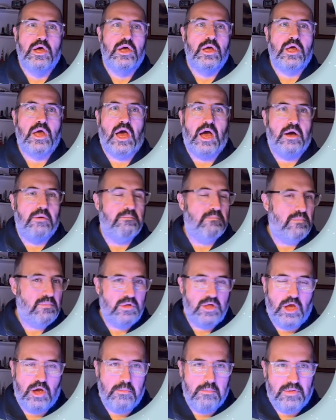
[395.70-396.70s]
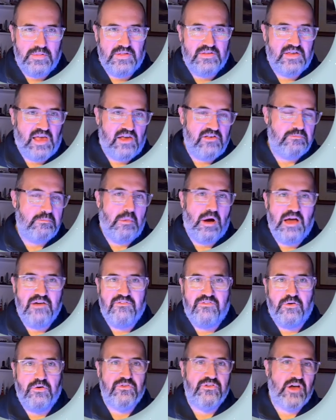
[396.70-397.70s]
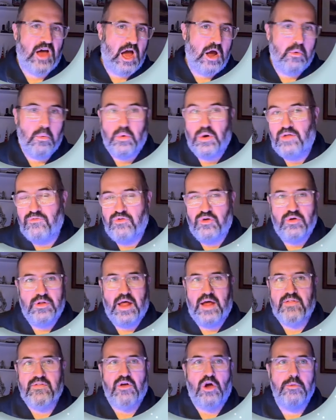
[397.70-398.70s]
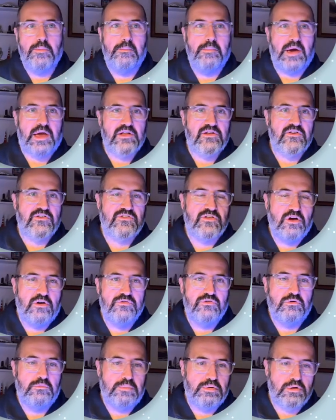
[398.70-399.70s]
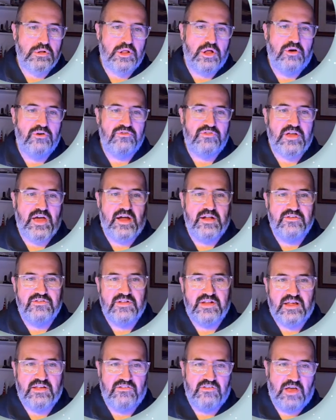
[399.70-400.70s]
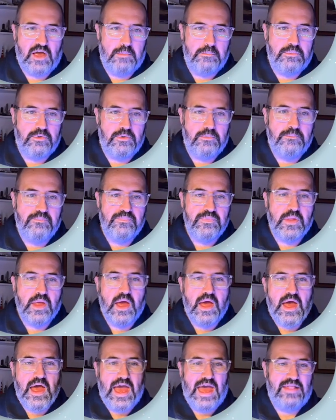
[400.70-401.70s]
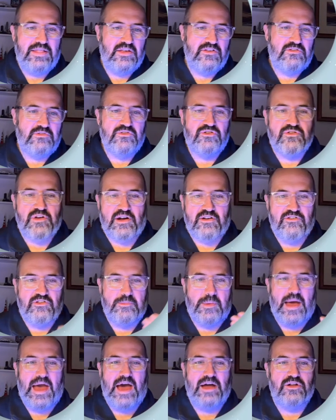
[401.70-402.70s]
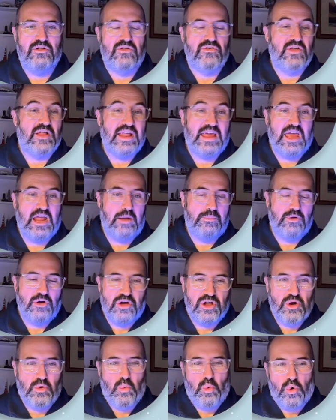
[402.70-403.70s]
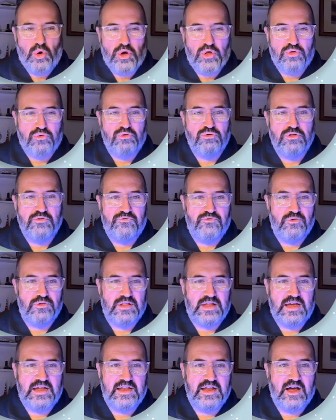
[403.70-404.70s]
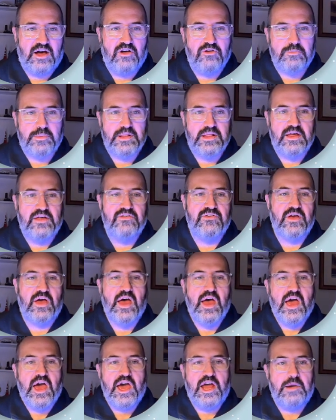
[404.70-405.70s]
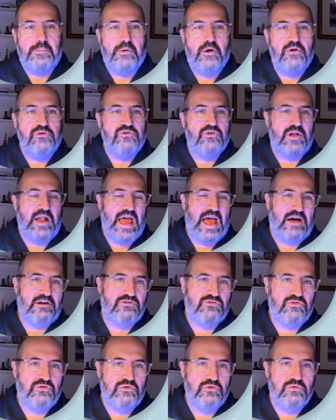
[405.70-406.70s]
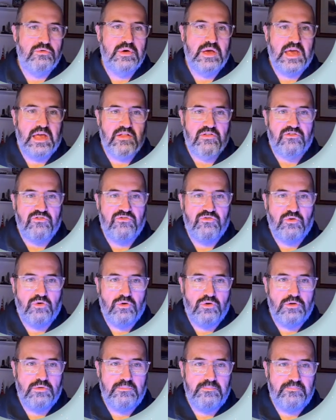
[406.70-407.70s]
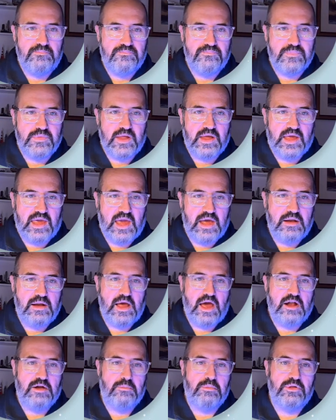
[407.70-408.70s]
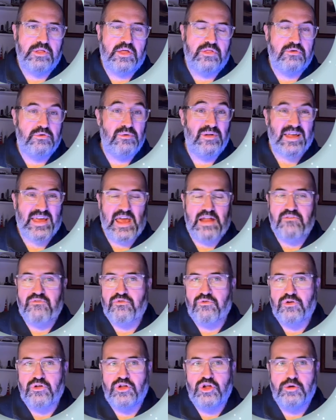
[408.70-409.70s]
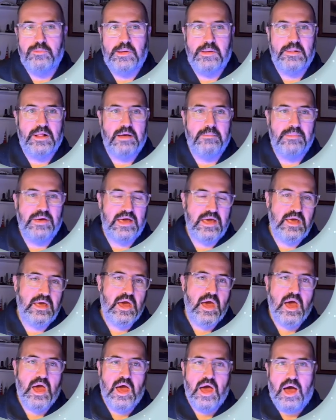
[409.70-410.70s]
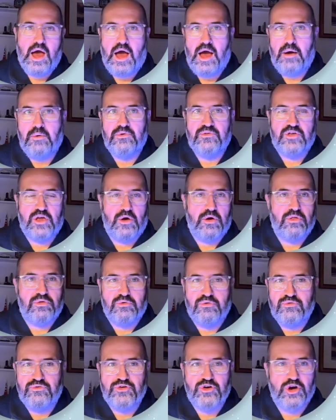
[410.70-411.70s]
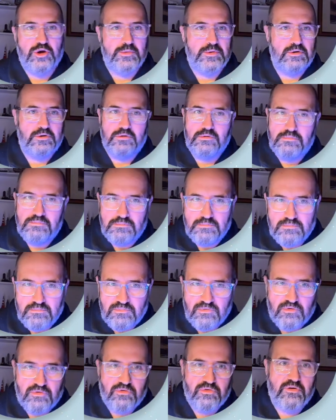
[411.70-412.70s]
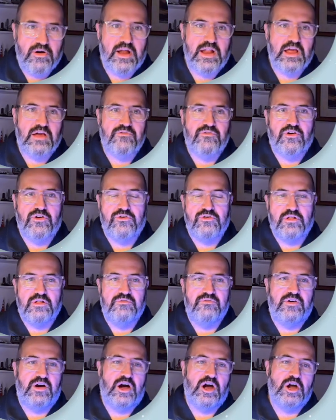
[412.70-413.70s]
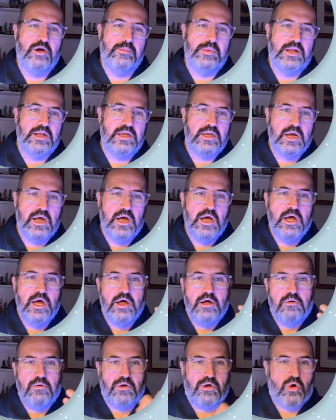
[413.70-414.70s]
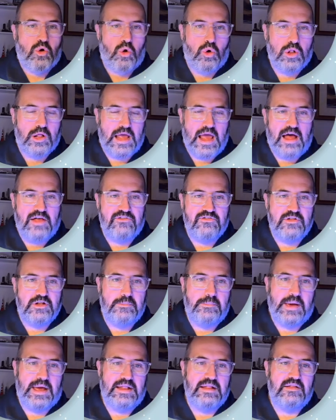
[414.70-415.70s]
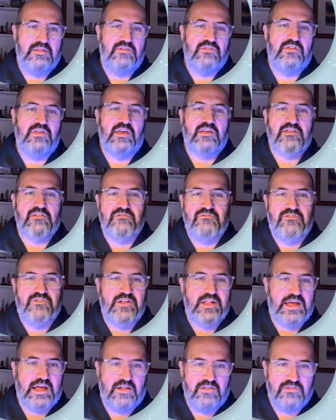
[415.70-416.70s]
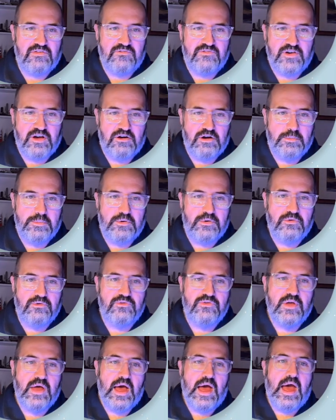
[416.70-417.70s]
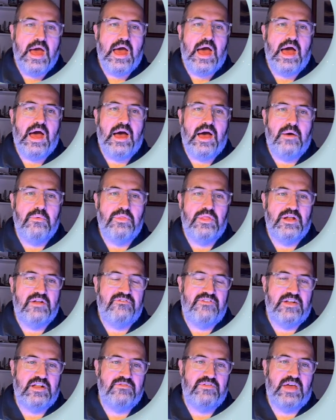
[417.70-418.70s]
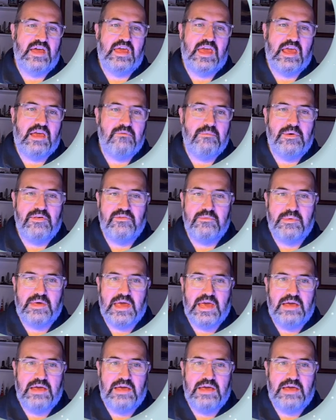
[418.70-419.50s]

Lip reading: in this case, my fields are. Or if you'd had Open Pages yourselves, it will pull those down as an example. And there's instructions about how to do this. And again, I'm not going to walk you through the full details, but there's an approach on how to install, again, how to put that through. And again, for a newbie like me, I was going through terminal, creating a virtual environment, calling out some dependencies and filling in some variables that effectively give me some key